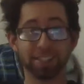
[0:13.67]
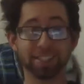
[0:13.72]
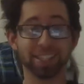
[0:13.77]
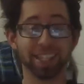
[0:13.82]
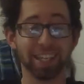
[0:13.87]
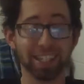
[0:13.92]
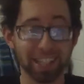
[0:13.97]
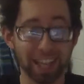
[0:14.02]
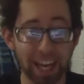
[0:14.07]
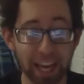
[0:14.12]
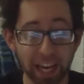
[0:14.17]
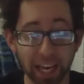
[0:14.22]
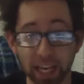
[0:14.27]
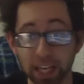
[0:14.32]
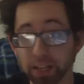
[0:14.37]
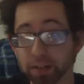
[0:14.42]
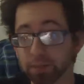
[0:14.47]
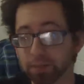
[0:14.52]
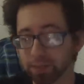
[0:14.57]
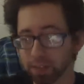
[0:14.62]

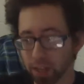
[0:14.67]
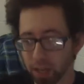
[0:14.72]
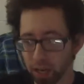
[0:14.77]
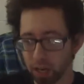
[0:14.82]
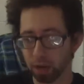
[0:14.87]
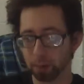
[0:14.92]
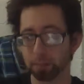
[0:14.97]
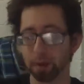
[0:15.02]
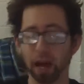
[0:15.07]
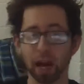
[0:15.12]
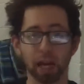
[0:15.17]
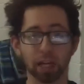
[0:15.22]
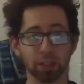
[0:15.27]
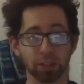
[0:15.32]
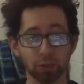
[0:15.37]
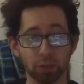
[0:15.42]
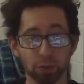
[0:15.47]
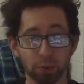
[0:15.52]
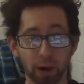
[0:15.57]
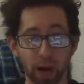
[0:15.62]
Today, I
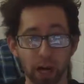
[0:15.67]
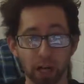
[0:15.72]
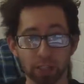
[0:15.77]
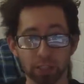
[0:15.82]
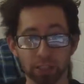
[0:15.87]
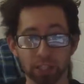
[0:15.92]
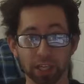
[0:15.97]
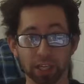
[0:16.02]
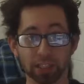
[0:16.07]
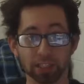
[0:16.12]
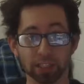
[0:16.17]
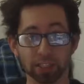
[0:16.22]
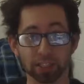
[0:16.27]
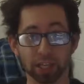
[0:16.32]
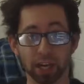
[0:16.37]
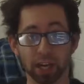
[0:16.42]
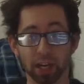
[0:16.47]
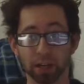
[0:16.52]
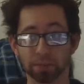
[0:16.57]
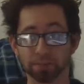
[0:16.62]
do apologize.
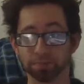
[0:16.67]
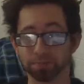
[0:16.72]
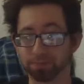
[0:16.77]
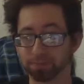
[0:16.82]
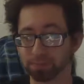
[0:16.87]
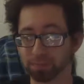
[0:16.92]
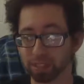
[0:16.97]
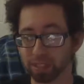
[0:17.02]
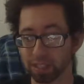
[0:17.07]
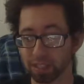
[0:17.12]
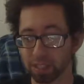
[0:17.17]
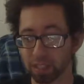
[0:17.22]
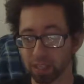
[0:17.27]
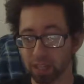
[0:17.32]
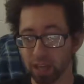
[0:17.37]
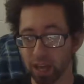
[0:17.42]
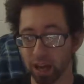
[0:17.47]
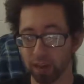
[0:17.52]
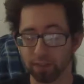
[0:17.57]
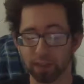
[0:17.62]
I've
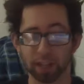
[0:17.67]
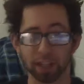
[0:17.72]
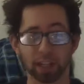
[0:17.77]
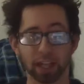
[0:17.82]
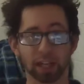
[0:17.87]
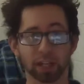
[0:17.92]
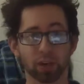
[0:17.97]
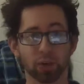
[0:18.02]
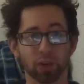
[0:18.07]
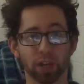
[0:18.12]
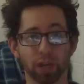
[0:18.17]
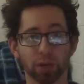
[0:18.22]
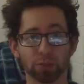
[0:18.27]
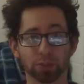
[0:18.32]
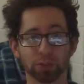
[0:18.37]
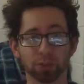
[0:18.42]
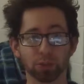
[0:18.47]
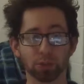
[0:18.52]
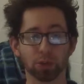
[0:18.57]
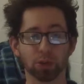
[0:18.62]
had a lot going on
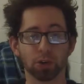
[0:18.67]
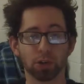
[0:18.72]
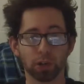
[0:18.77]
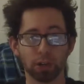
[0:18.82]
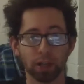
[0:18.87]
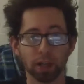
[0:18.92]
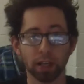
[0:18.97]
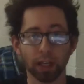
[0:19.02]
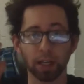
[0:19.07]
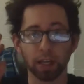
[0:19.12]
with school.